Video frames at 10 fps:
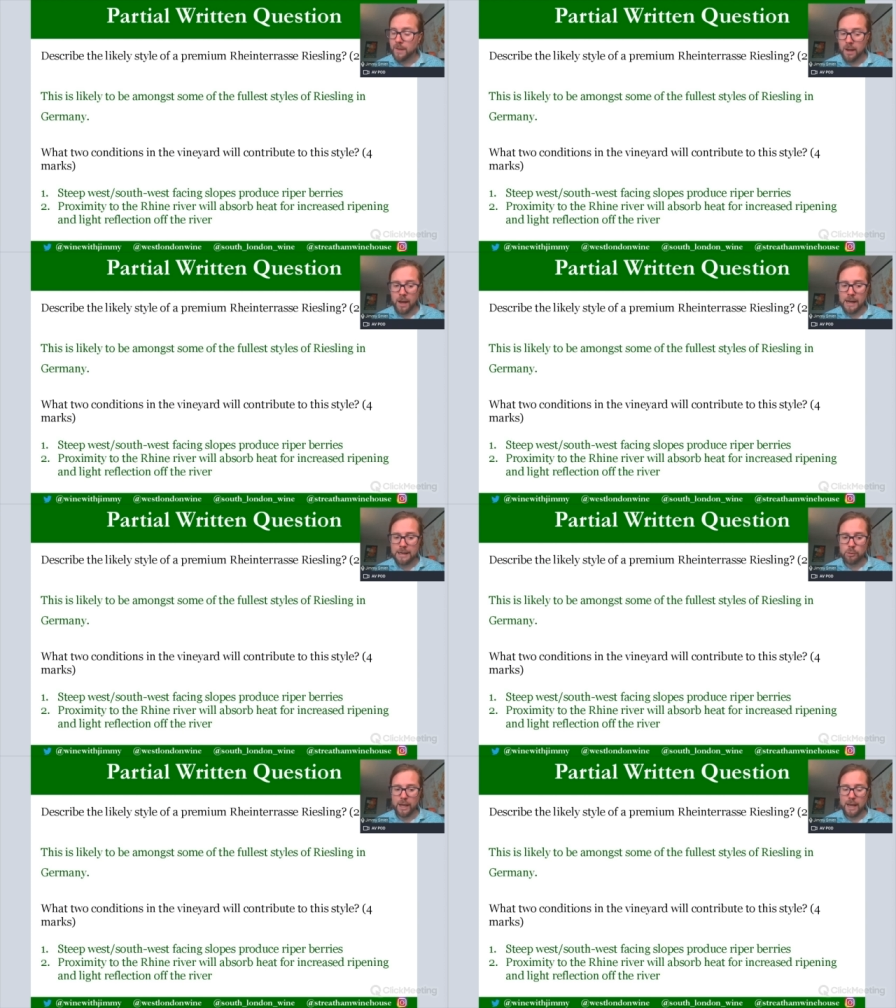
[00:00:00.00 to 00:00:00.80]
And
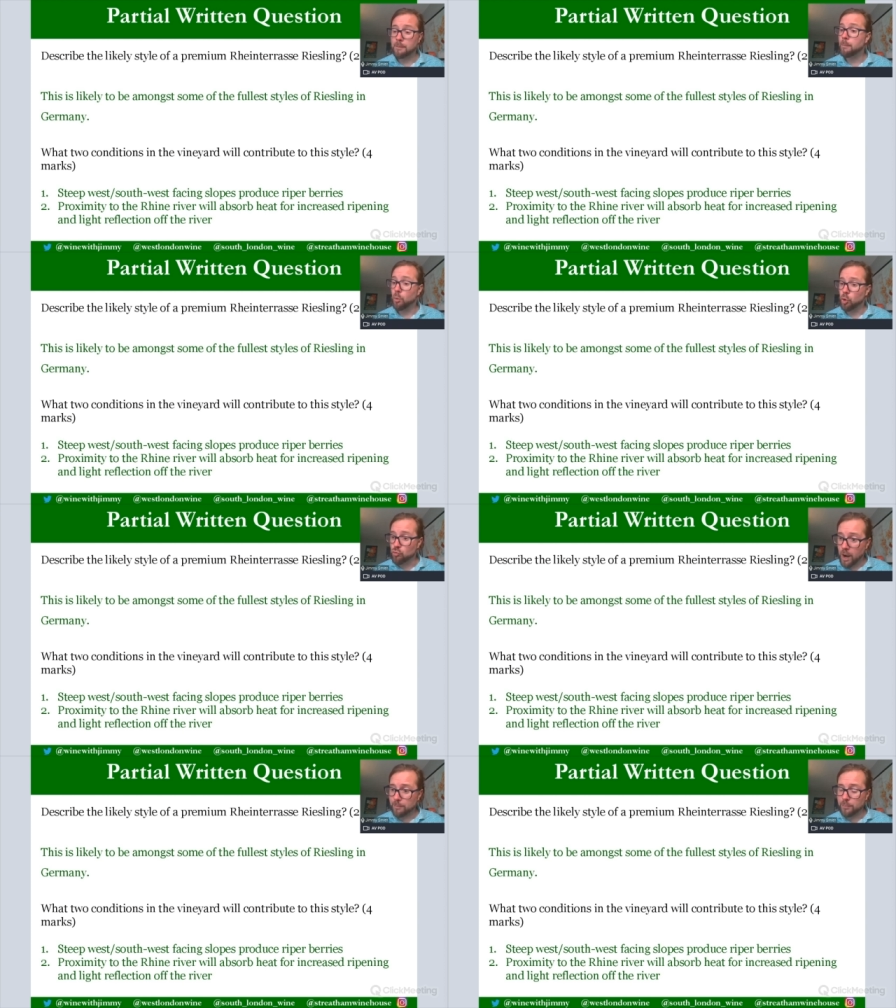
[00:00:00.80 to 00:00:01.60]
it will gain more
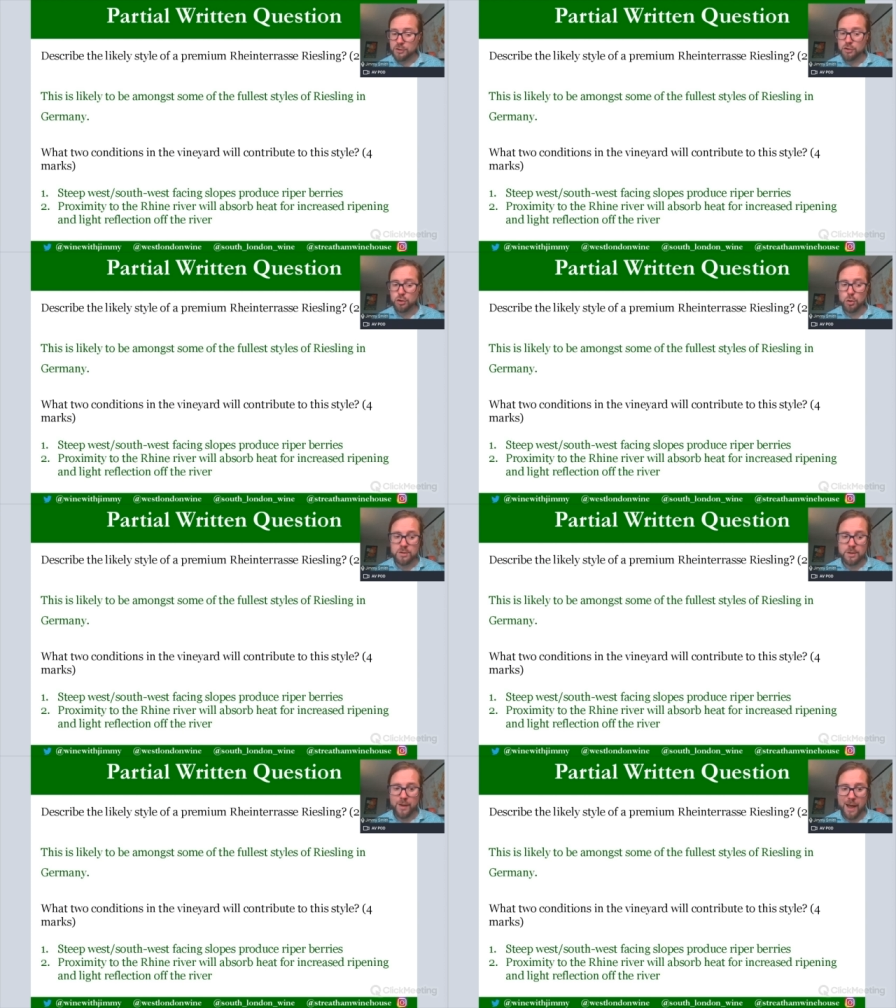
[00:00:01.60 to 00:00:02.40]
ripeness due
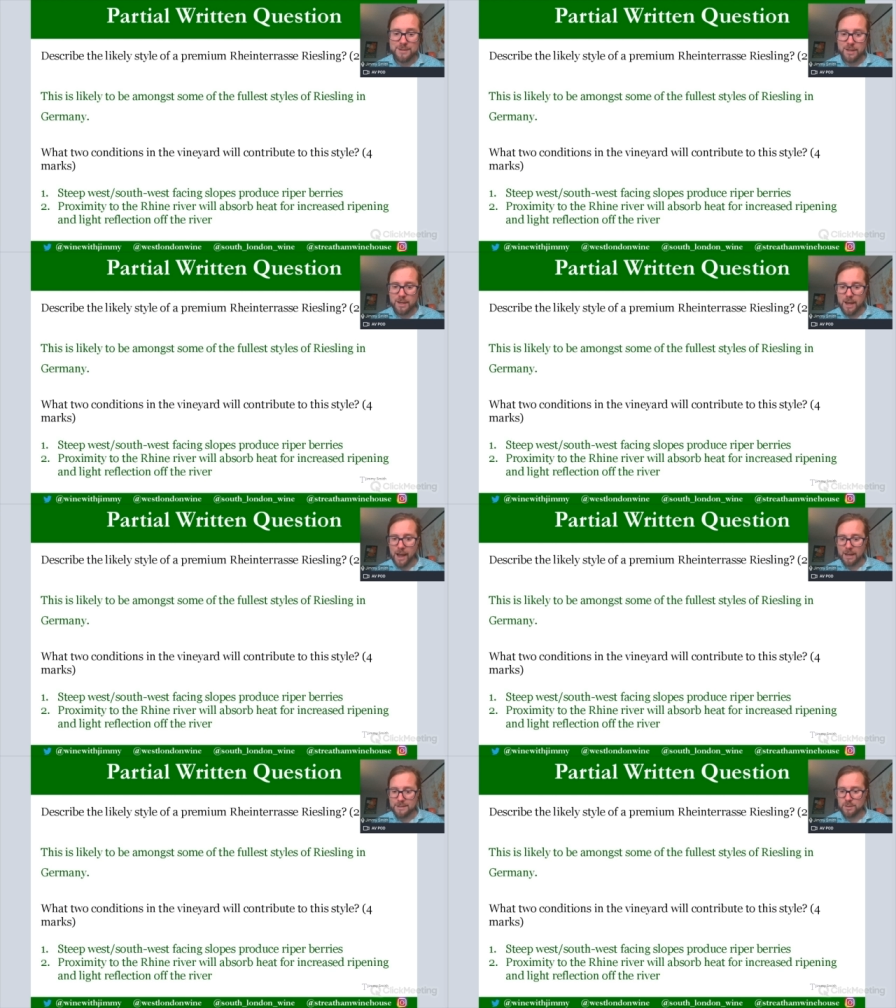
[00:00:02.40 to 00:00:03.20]
to that
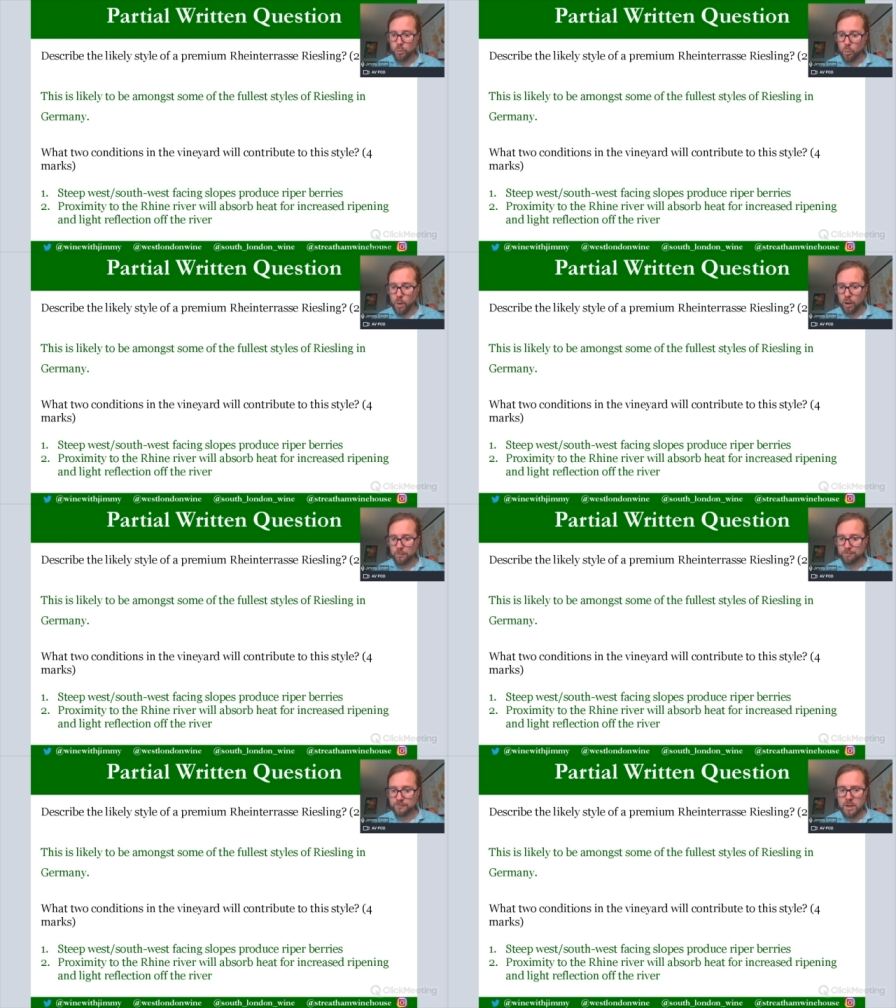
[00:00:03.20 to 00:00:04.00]
as well.